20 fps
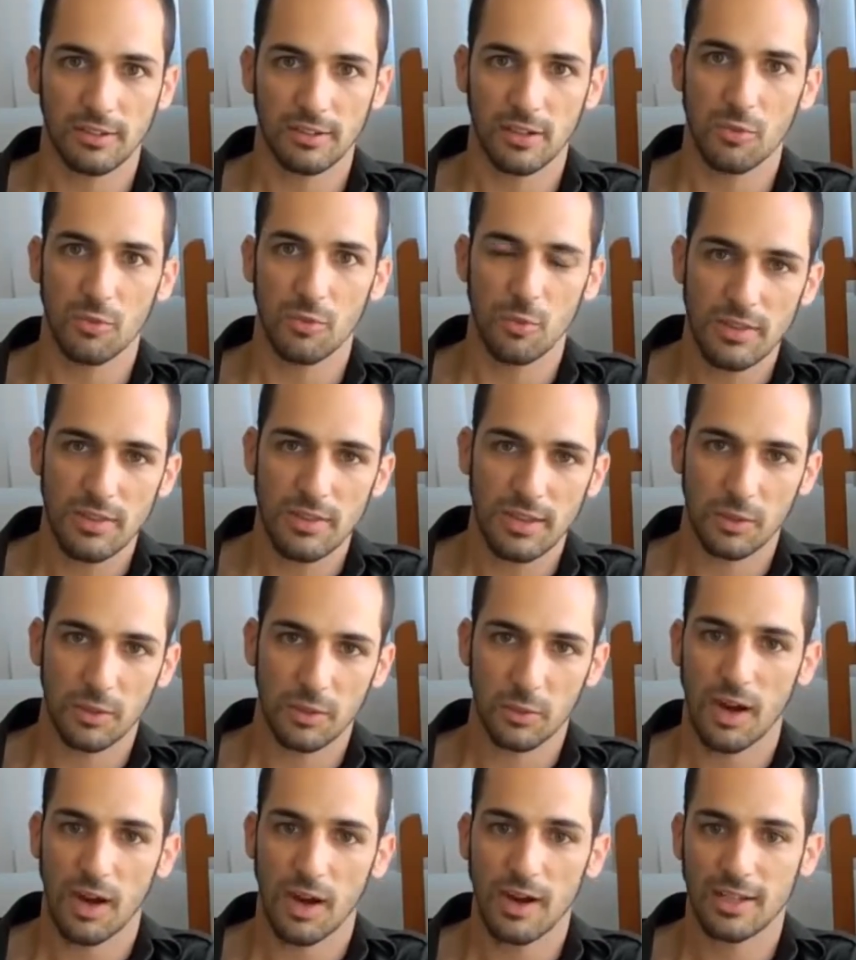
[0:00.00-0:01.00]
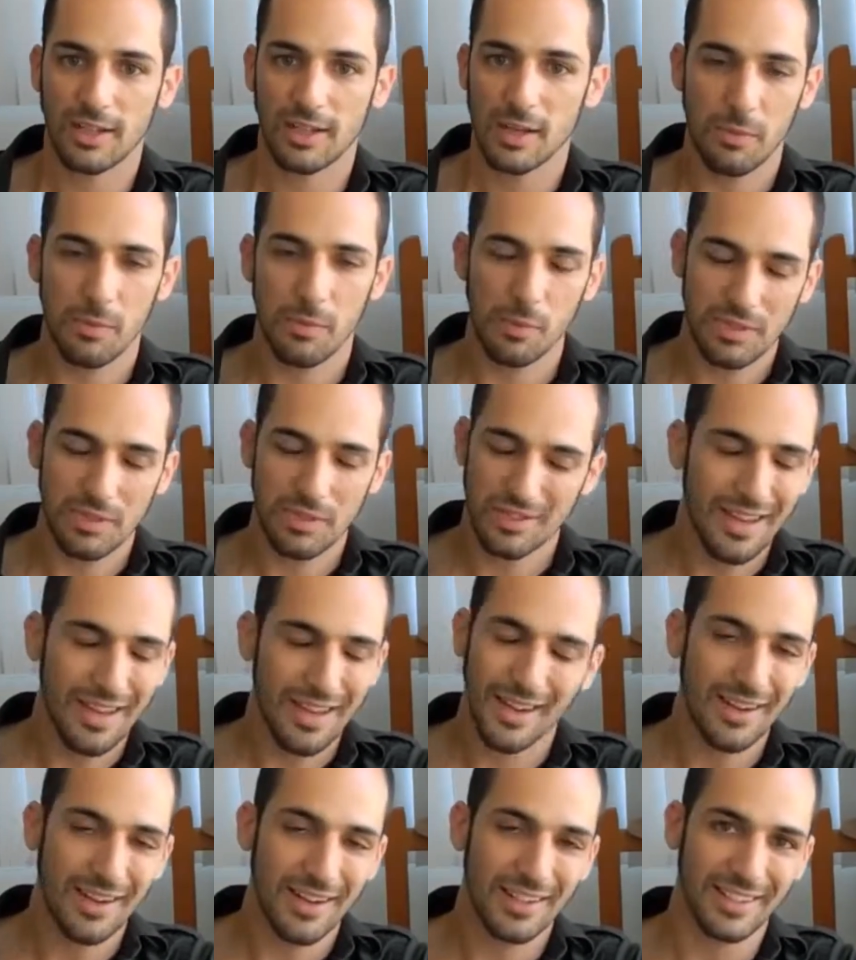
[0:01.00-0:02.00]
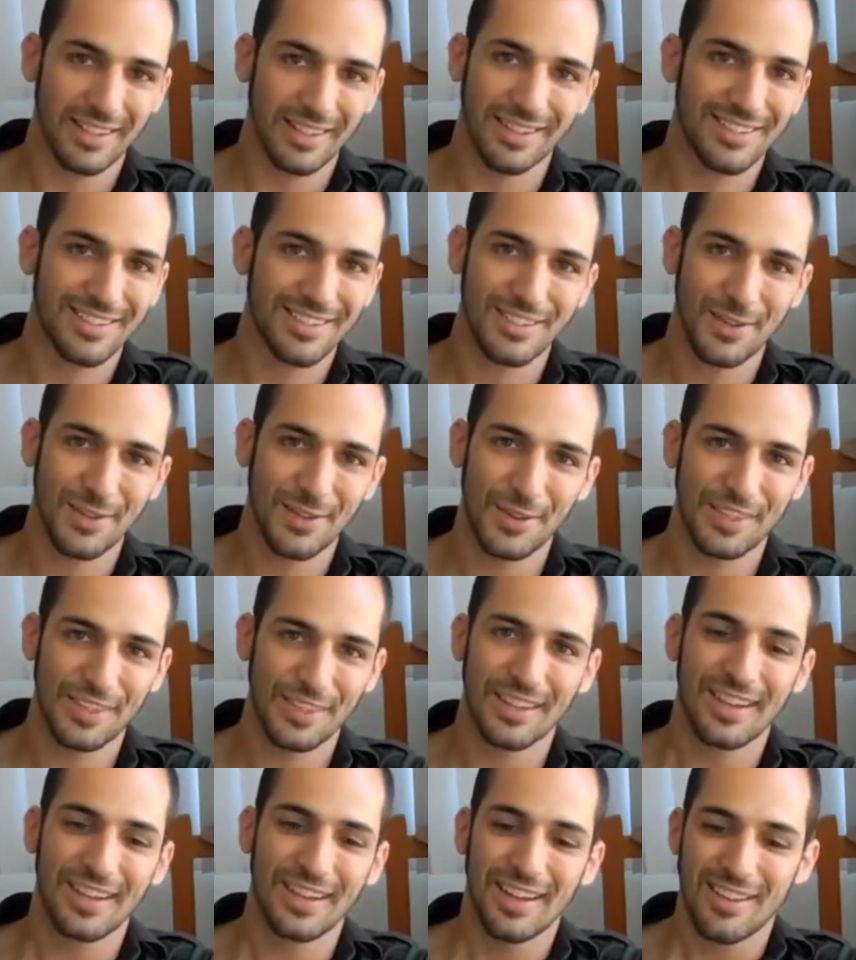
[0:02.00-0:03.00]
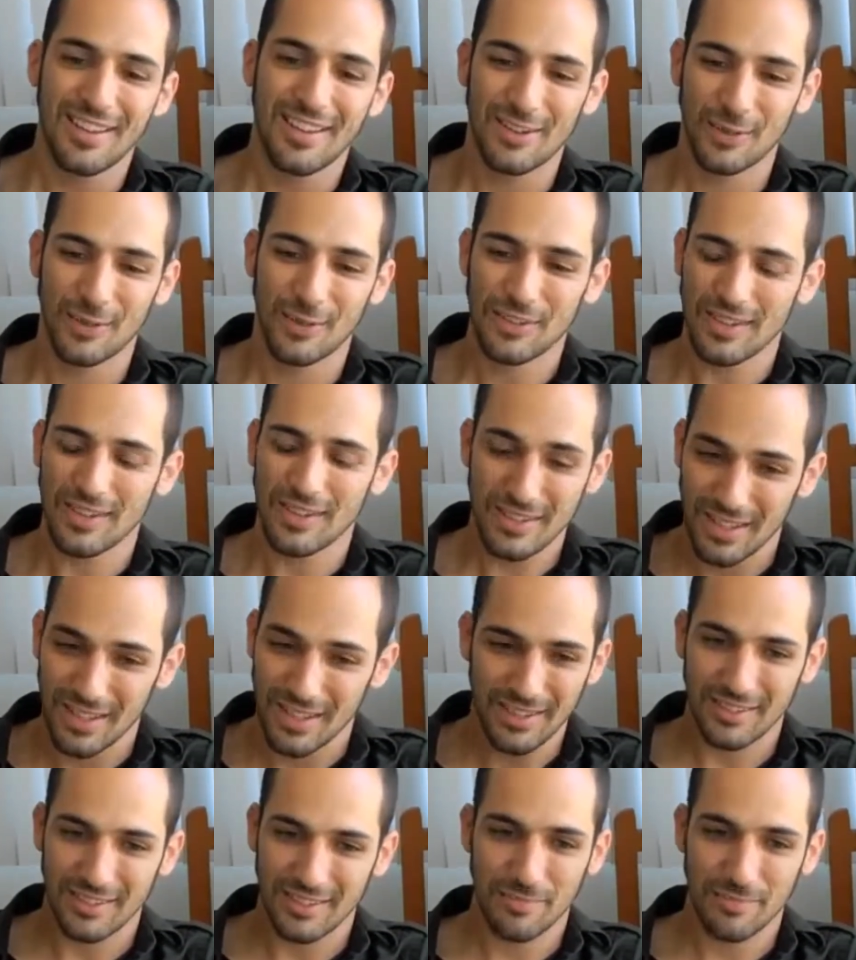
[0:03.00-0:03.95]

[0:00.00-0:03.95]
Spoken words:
So we think that we're hiding it, but we're just not hiding it. That's the truth. The truth is that,